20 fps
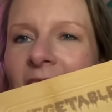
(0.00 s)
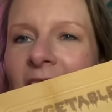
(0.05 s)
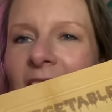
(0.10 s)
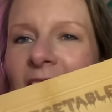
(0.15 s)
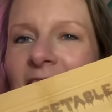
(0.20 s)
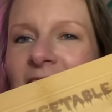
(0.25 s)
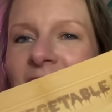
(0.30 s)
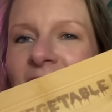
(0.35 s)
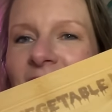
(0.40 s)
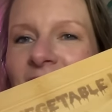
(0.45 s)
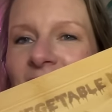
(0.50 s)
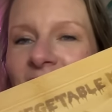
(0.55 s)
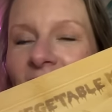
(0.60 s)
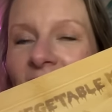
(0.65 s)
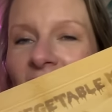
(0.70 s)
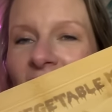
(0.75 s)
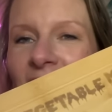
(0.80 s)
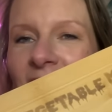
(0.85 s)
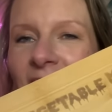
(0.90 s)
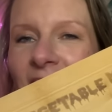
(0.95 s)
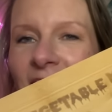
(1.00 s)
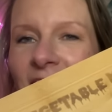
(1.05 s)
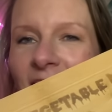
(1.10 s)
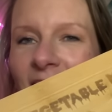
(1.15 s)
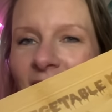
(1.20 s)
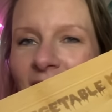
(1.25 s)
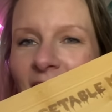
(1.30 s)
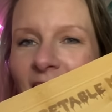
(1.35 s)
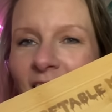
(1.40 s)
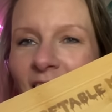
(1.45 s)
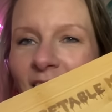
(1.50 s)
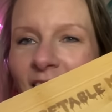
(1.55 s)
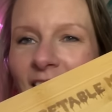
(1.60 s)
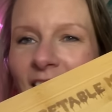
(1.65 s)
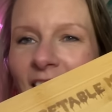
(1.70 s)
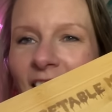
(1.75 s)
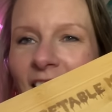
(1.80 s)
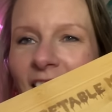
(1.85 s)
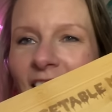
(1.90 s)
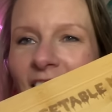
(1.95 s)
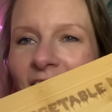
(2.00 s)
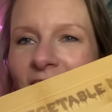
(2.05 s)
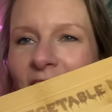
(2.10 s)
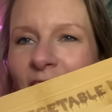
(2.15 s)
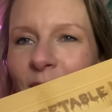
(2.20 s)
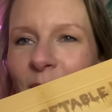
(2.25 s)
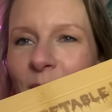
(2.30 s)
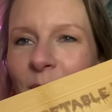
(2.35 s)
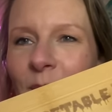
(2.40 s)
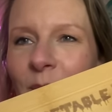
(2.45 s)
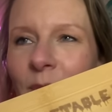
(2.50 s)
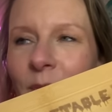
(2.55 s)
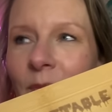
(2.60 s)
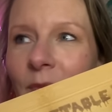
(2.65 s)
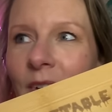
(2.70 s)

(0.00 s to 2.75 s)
It's a tiny little oh